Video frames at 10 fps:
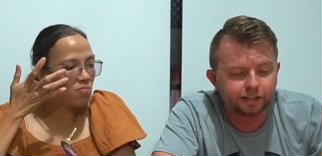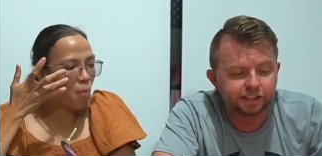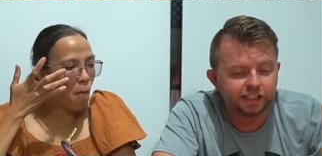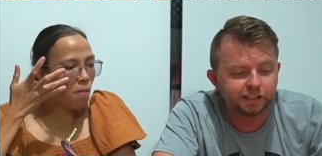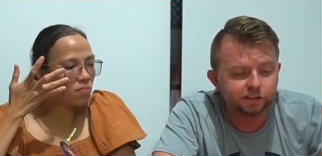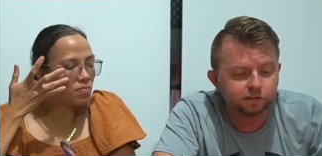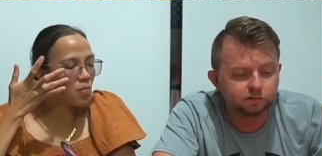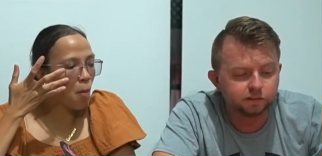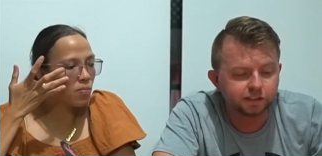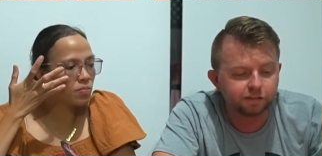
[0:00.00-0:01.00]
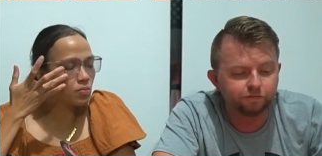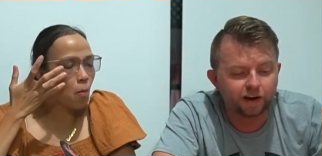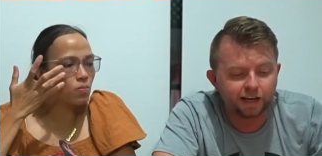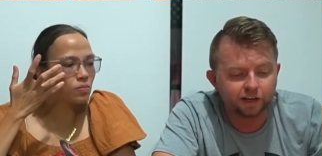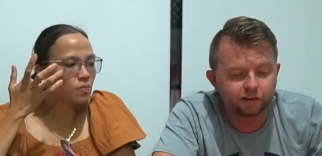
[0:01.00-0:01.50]
Speaker 1: Cheezels,
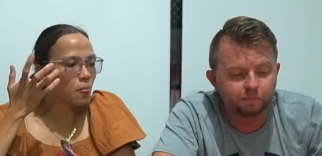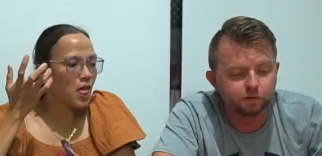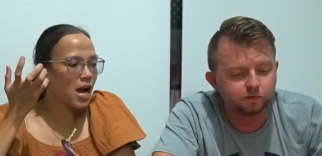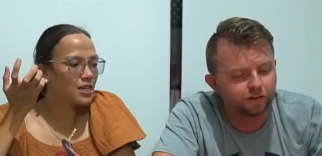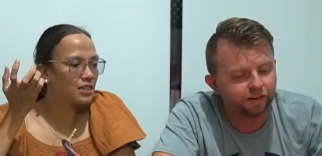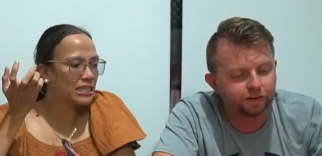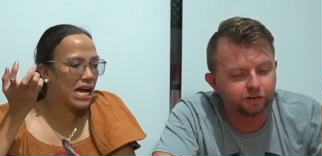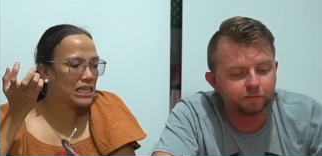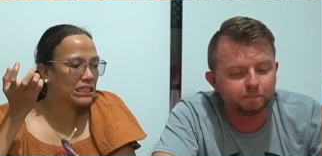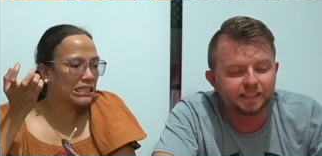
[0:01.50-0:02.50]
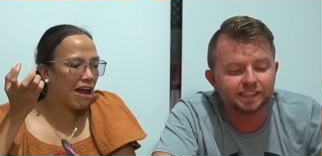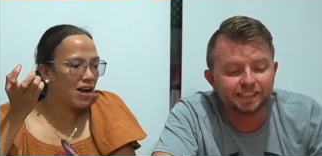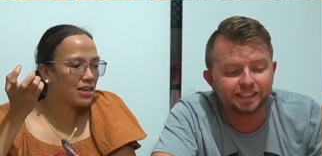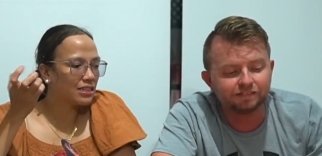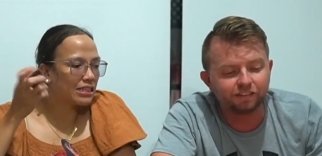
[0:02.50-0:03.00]
Violet Crumble, very good,
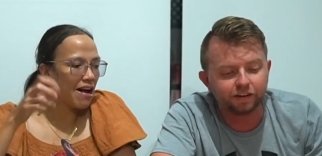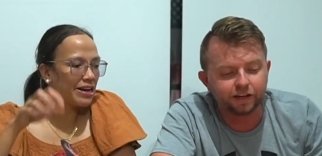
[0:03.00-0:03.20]
Minties, very